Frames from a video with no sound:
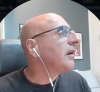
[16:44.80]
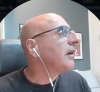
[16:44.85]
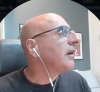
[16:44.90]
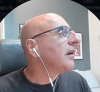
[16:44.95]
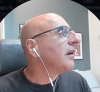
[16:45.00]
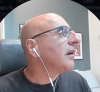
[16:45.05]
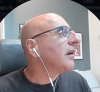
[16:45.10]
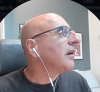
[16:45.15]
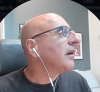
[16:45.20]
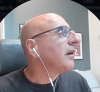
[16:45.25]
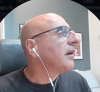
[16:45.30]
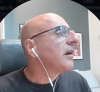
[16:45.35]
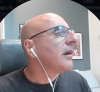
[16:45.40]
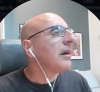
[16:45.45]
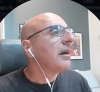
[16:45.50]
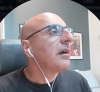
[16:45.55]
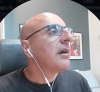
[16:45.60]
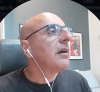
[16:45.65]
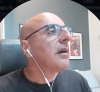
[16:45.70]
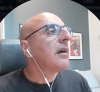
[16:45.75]

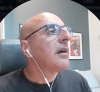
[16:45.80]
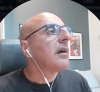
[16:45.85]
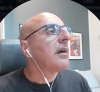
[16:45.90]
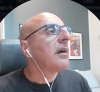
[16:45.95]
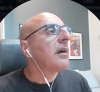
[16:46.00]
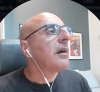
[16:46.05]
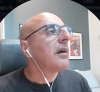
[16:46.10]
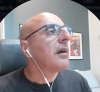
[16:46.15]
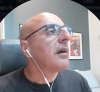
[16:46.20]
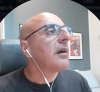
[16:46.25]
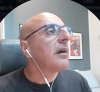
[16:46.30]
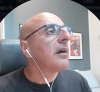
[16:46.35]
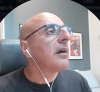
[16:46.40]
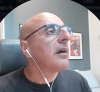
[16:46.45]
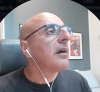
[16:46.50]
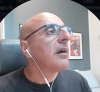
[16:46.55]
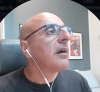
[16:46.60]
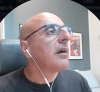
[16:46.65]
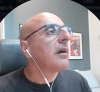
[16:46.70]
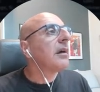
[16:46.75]

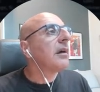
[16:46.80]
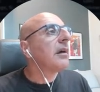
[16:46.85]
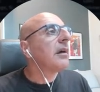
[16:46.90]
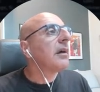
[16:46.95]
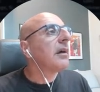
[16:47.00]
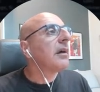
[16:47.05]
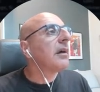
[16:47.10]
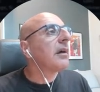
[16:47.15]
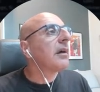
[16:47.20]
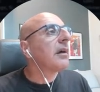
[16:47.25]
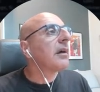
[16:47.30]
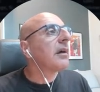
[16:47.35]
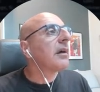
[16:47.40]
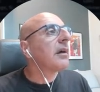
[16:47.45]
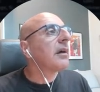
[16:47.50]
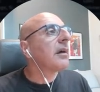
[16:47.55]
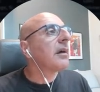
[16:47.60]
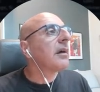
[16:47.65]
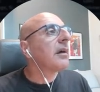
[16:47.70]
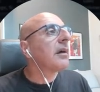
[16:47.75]

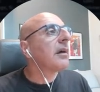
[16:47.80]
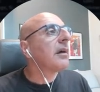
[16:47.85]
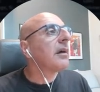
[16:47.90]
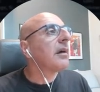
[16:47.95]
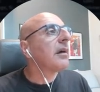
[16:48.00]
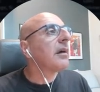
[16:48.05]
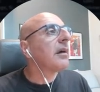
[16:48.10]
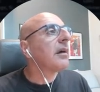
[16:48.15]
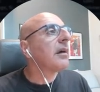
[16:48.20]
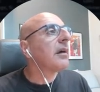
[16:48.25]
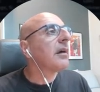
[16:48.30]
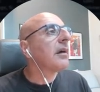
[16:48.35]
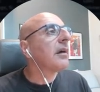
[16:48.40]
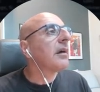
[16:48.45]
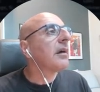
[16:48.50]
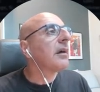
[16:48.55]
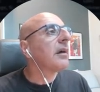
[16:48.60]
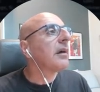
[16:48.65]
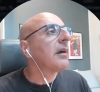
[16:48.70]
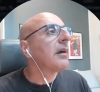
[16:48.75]

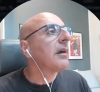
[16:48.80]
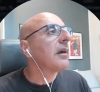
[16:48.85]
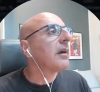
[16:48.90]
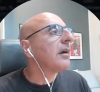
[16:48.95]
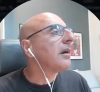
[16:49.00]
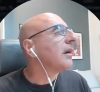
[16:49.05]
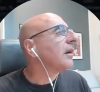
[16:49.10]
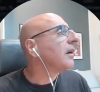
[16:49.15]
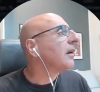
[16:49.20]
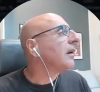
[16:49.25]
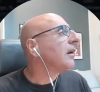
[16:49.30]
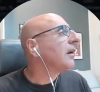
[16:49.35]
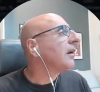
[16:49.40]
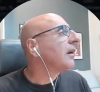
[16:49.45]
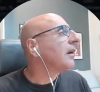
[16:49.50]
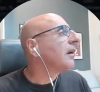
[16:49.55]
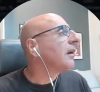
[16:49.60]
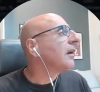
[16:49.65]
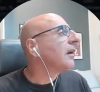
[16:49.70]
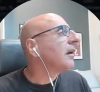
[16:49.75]

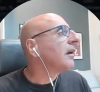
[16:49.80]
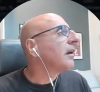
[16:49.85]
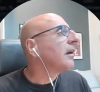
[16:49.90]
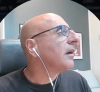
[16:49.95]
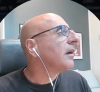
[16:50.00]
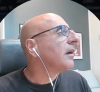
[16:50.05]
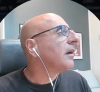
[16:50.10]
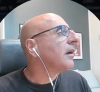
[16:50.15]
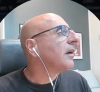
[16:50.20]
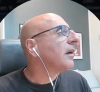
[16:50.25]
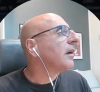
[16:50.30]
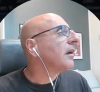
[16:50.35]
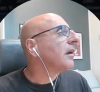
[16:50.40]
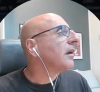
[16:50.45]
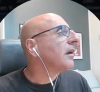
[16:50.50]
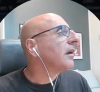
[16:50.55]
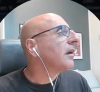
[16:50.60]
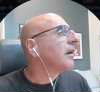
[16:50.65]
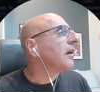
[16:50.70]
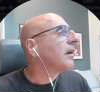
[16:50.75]

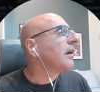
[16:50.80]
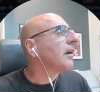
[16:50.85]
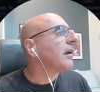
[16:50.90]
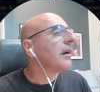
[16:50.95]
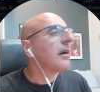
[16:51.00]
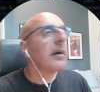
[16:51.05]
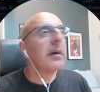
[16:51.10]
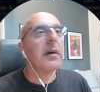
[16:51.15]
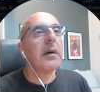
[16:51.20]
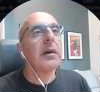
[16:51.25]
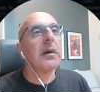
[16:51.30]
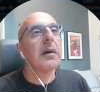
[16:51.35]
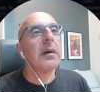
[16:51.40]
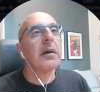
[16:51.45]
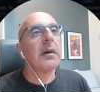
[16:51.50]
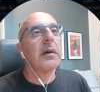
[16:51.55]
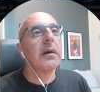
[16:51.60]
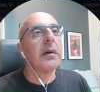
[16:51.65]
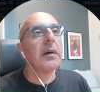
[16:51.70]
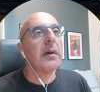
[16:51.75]

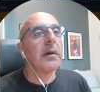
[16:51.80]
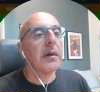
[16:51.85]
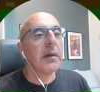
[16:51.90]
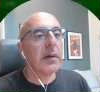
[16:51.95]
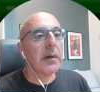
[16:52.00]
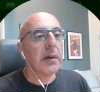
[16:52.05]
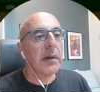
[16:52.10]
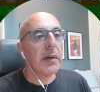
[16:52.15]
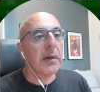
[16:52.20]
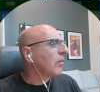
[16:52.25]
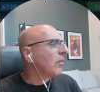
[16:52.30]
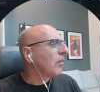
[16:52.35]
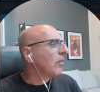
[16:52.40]
No one is speaking in this clip.